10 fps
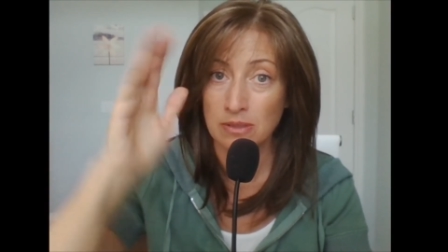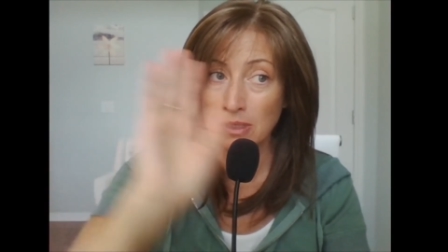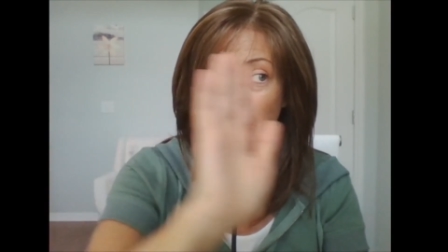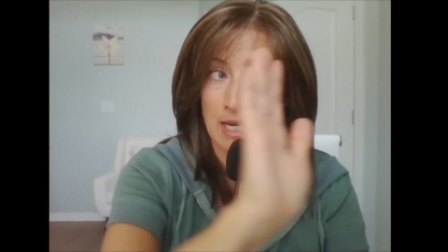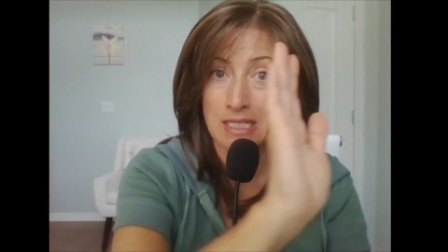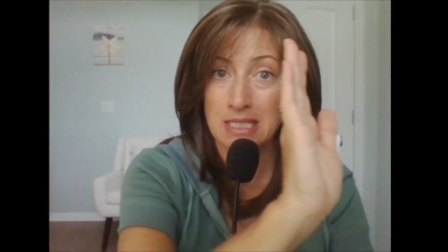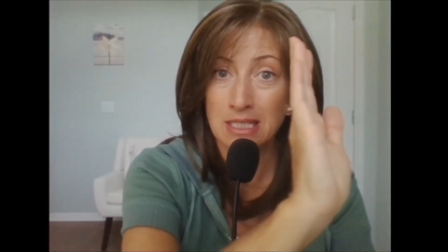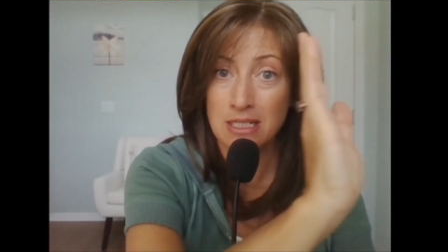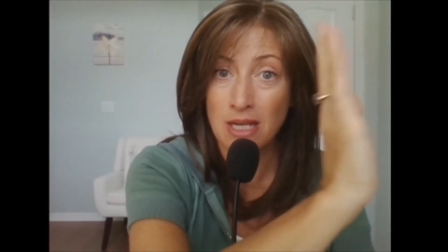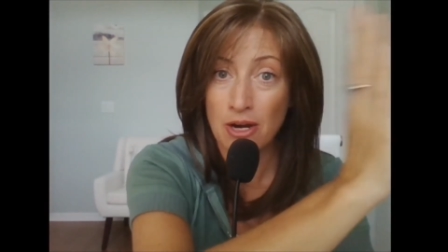That's the
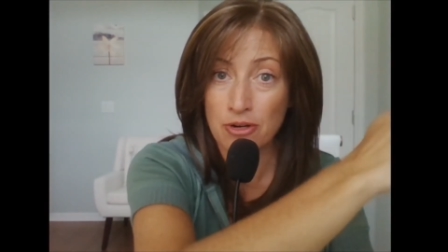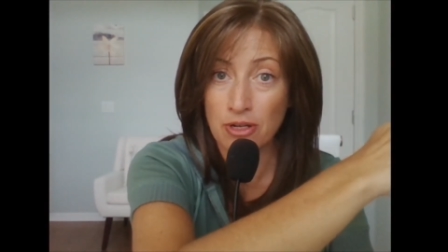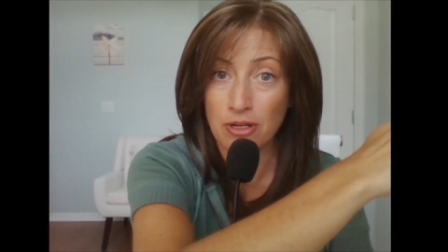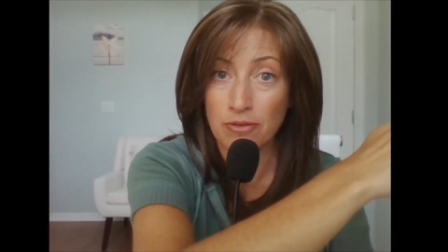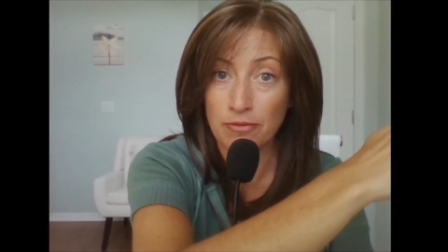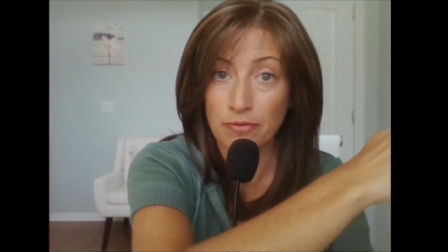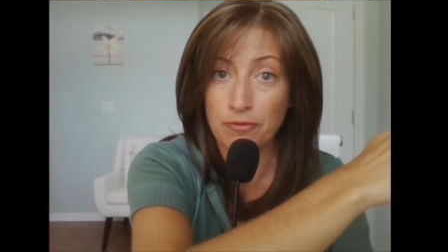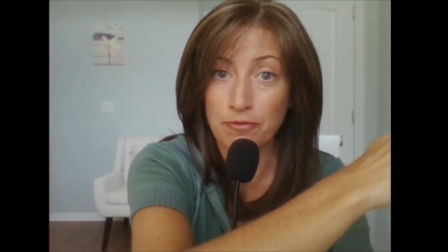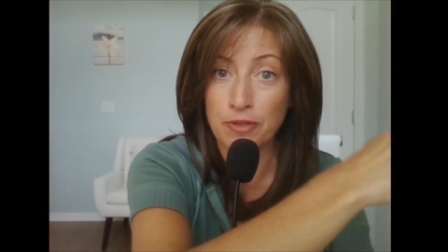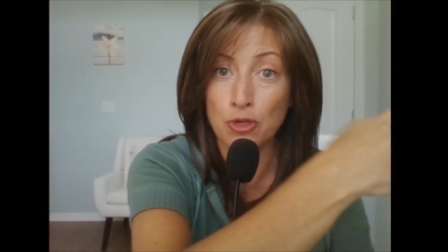dark
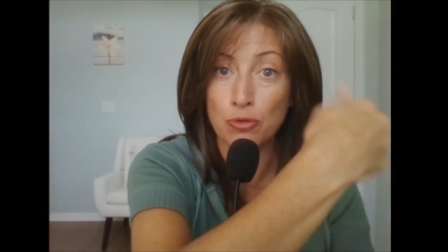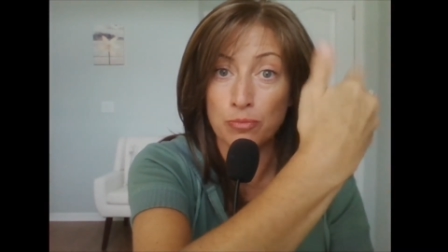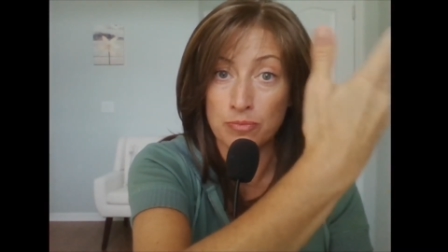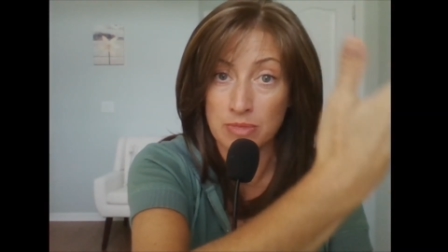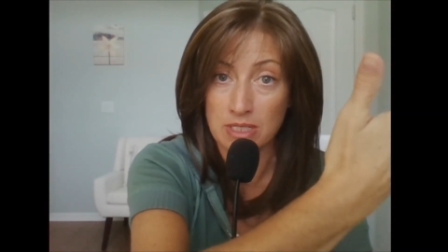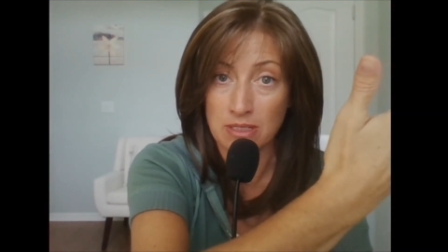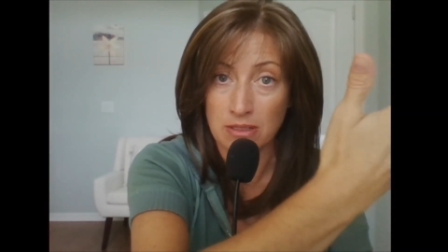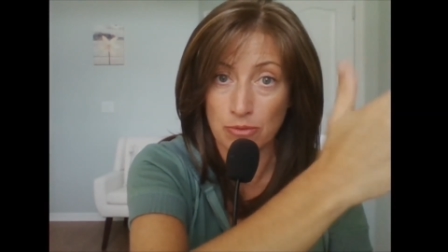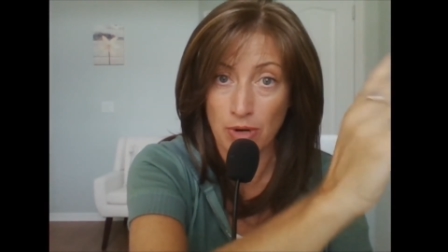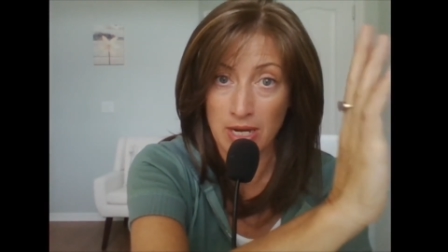fumes
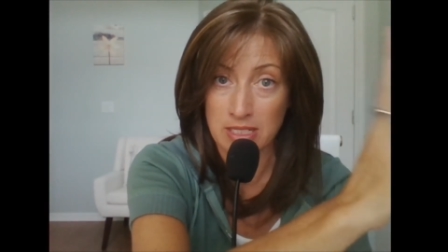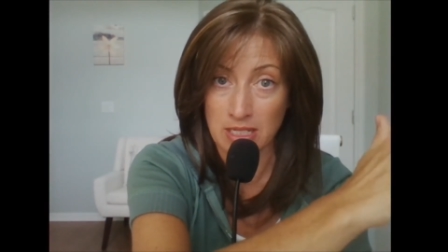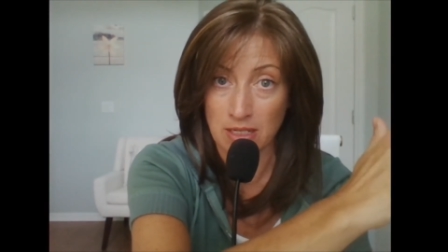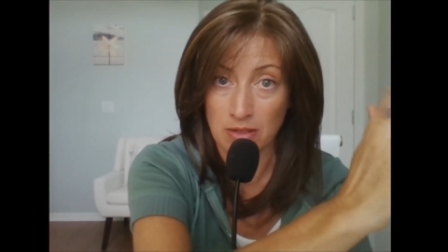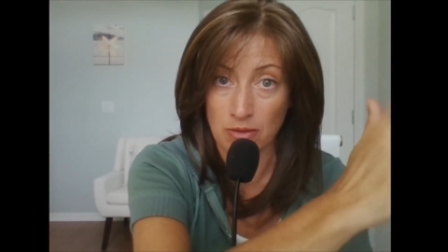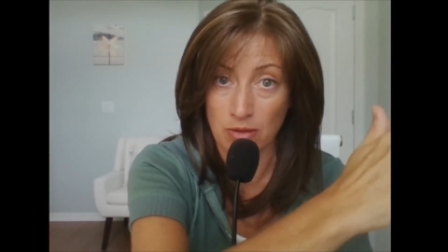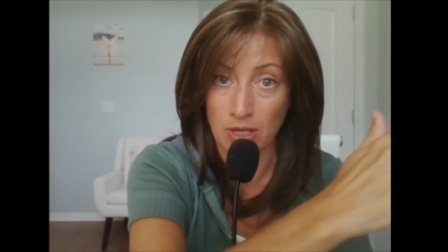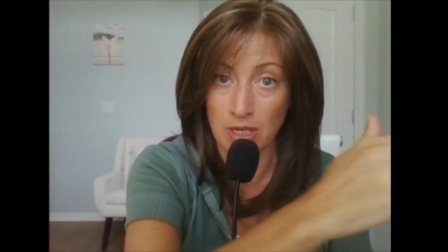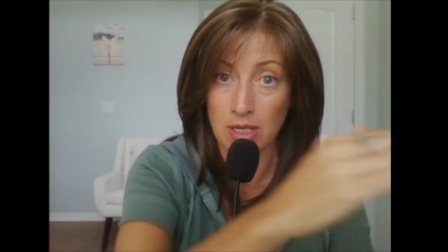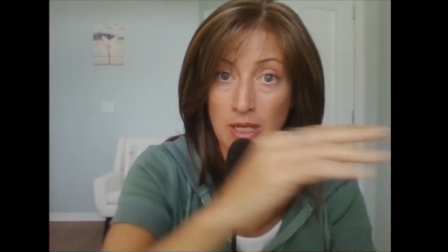rising,
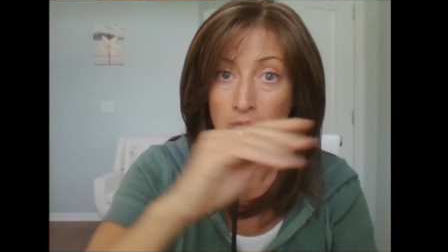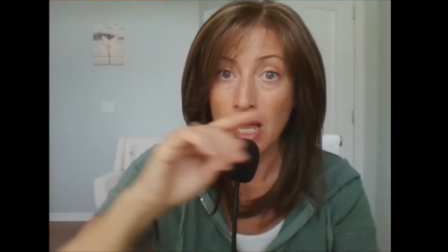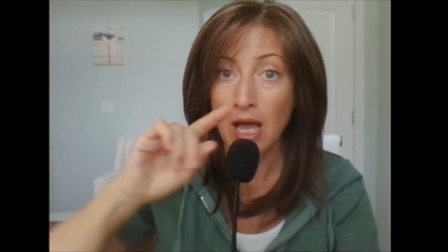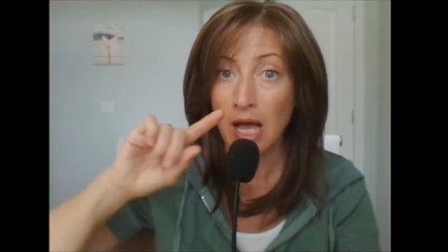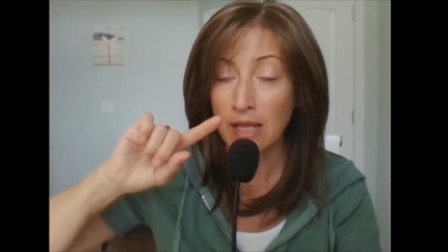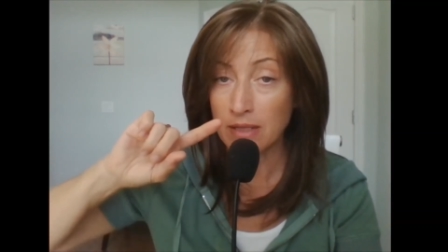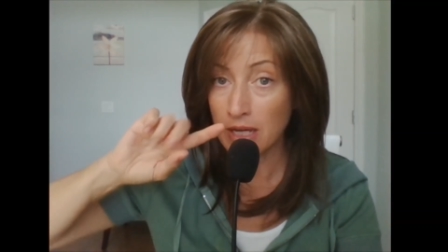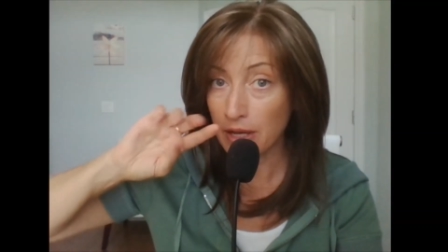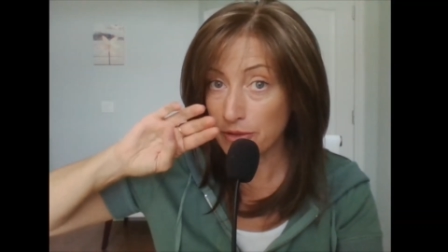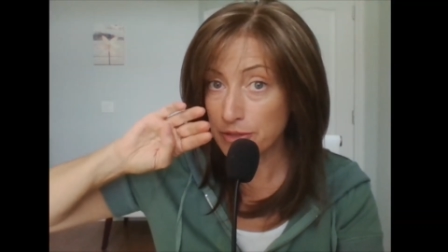okay? On the
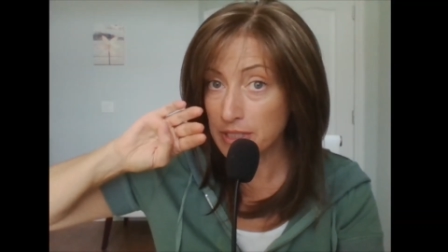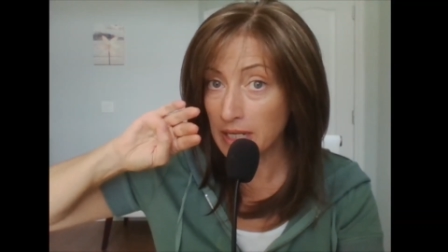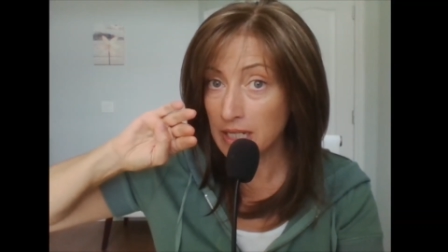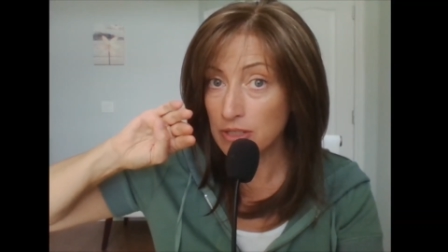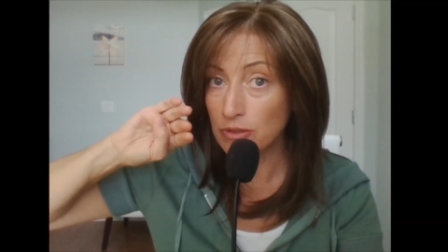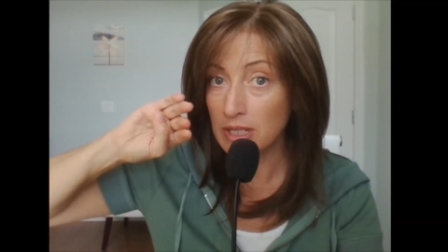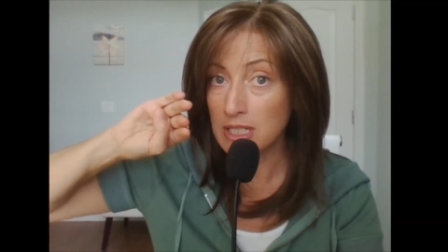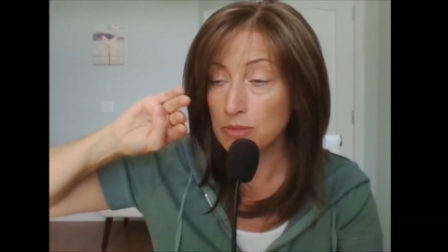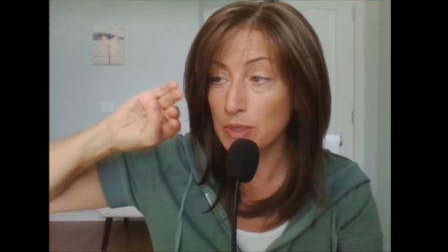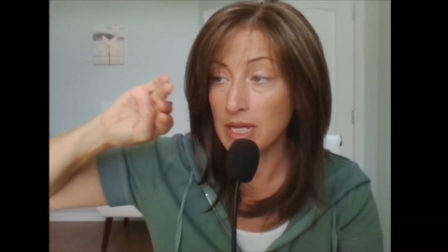other side, you
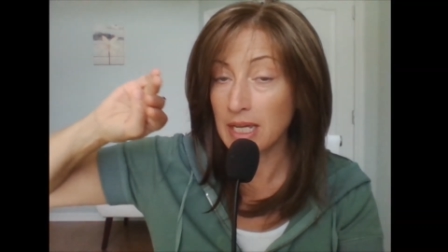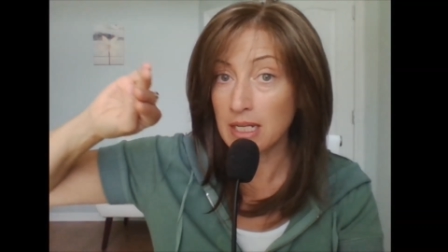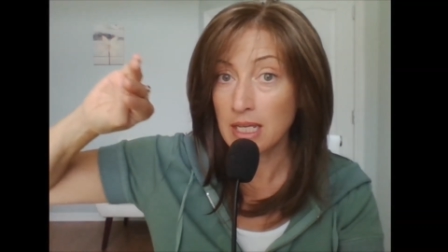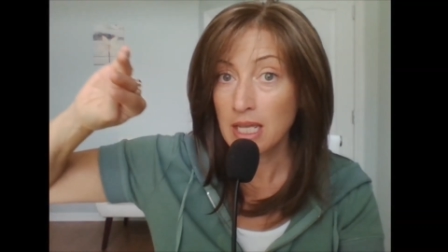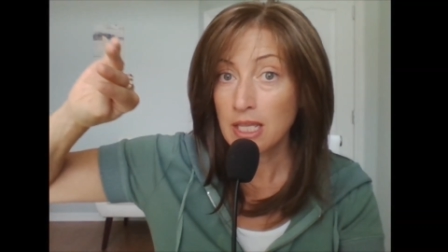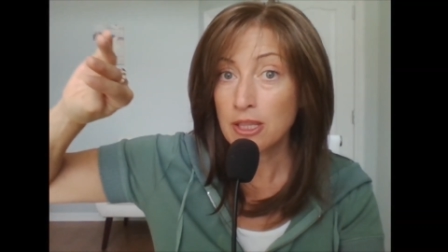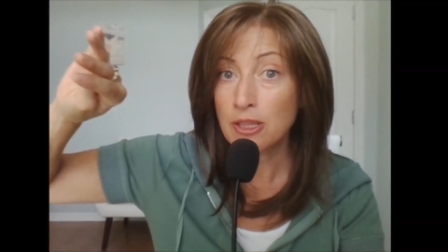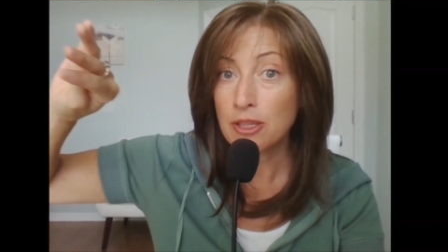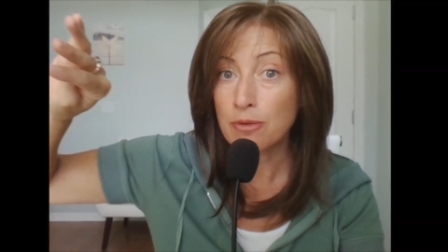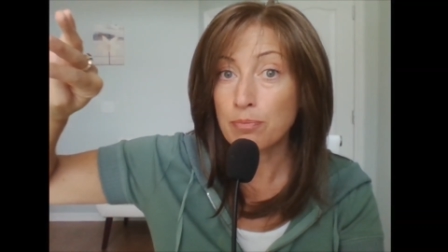guys, we had
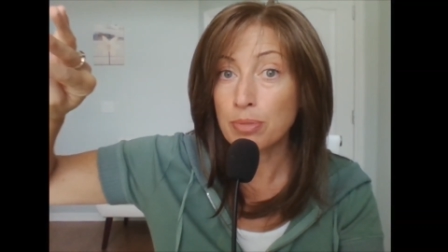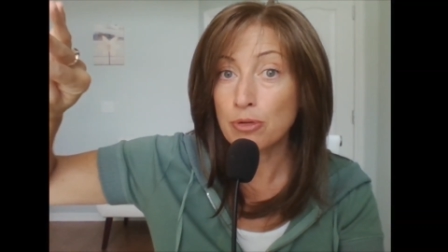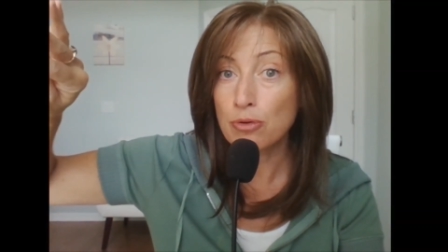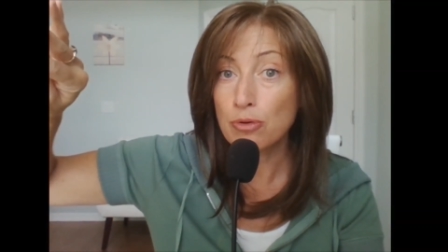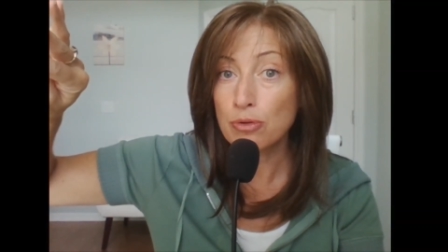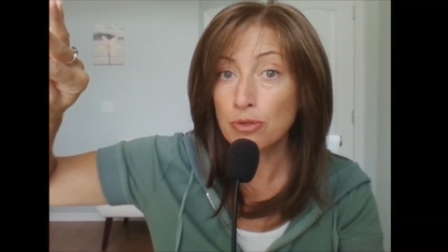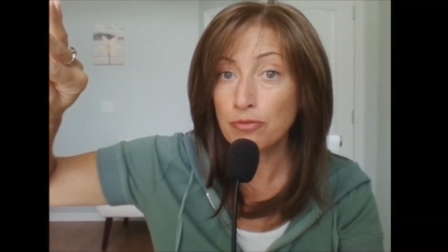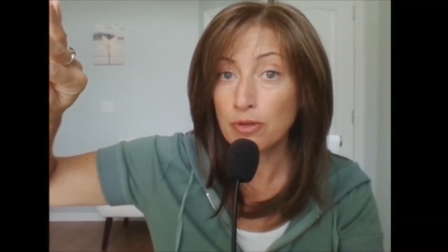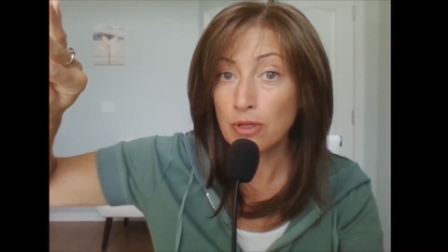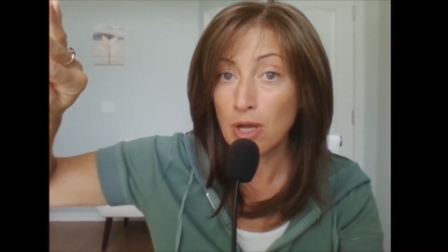the
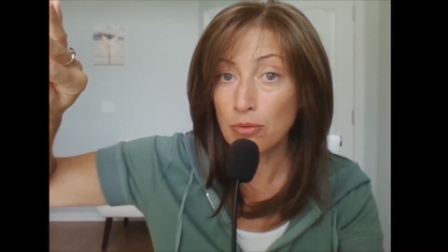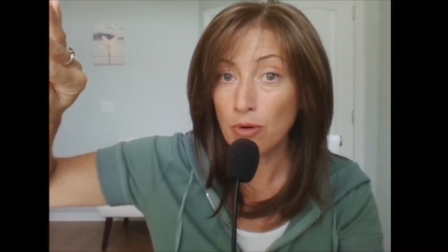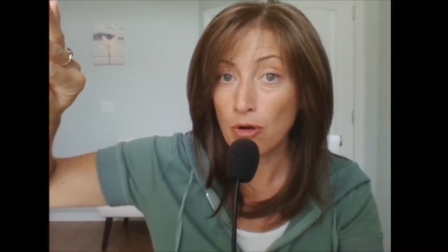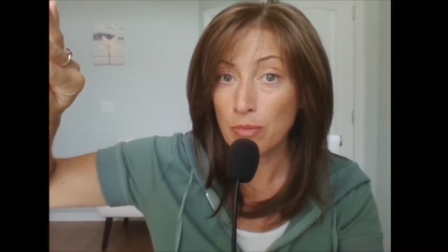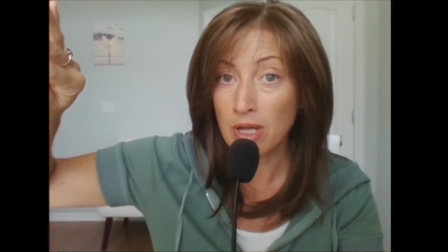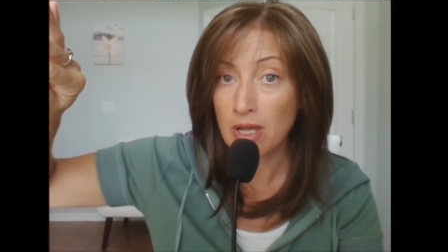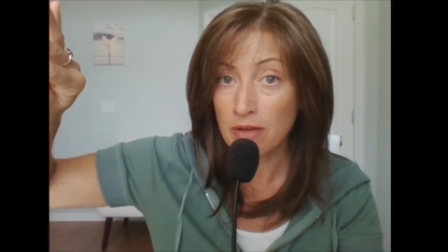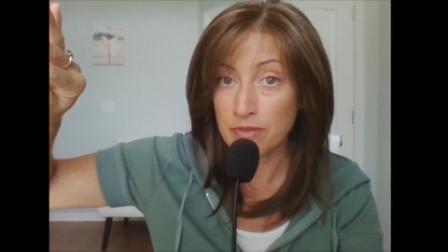beautiful aroma of the